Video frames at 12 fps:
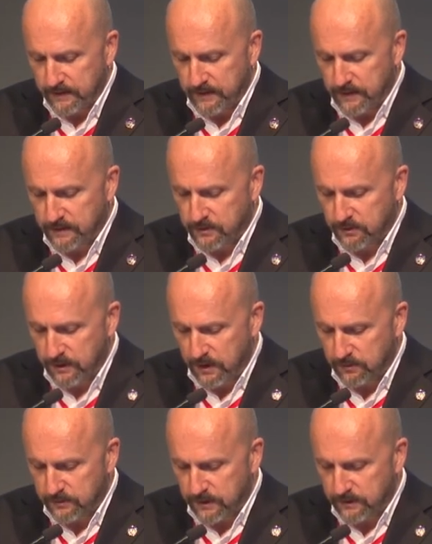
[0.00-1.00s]
There is no
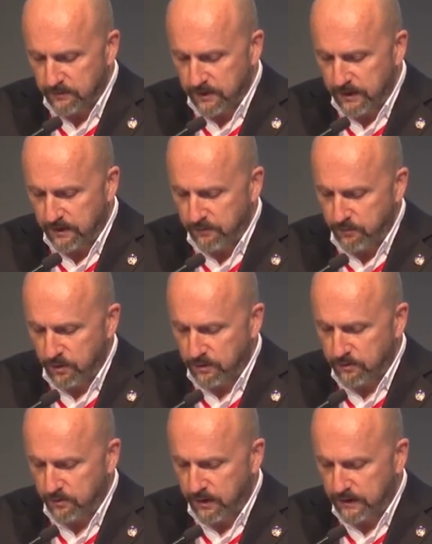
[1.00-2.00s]
doubt that we have
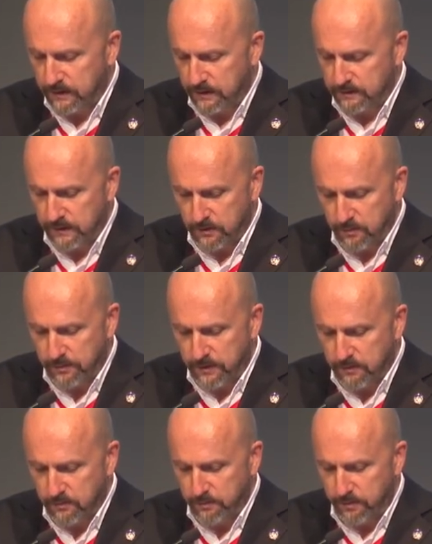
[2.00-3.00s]
worked together, the
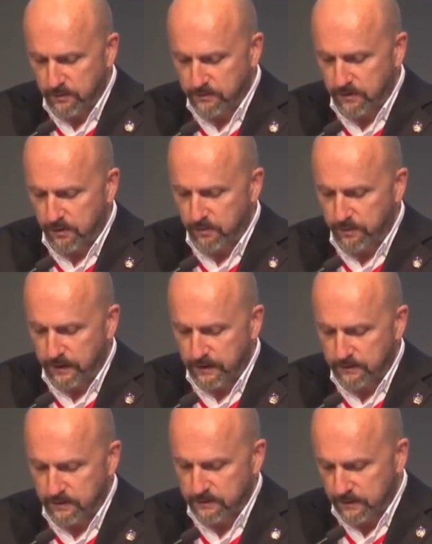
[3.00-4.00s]
UPU, postal
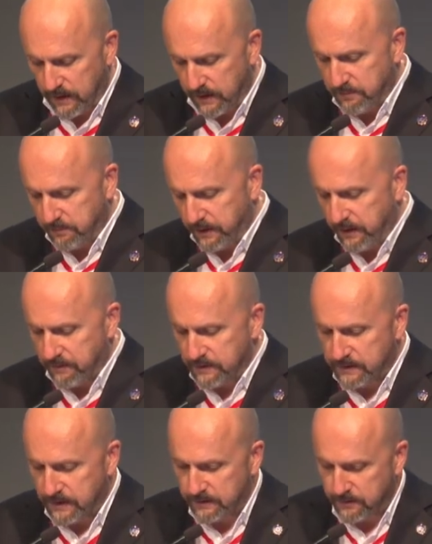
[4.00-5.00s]
operators, and private
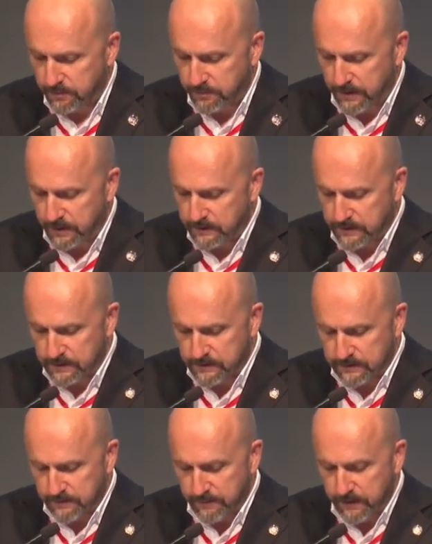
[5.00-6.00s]
sector
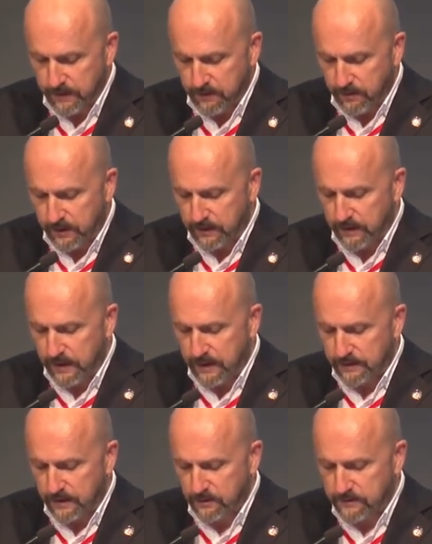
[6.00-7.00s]
partners. We can
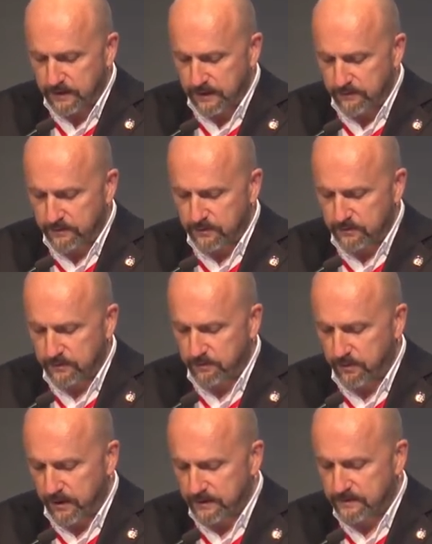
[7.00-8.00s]
land ourselves on the
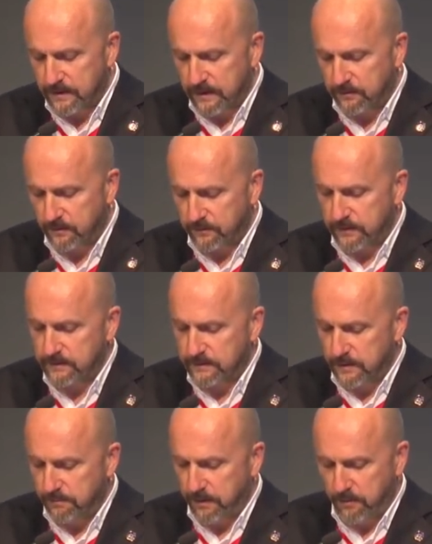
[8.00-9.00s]
bright side of this
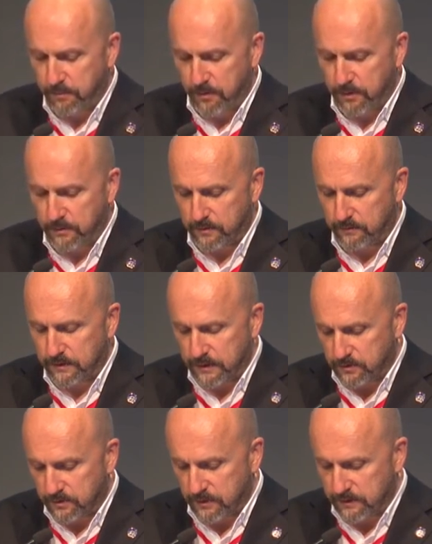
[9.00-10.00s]
tipping point of
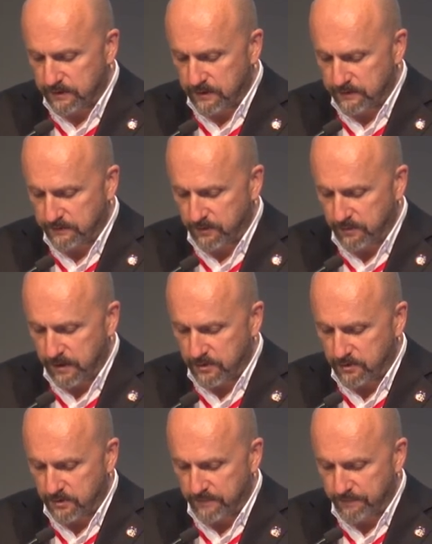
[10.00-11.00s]
digital
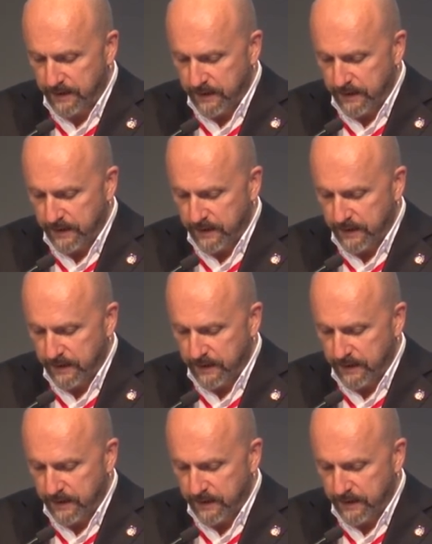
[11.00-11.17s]
transformation.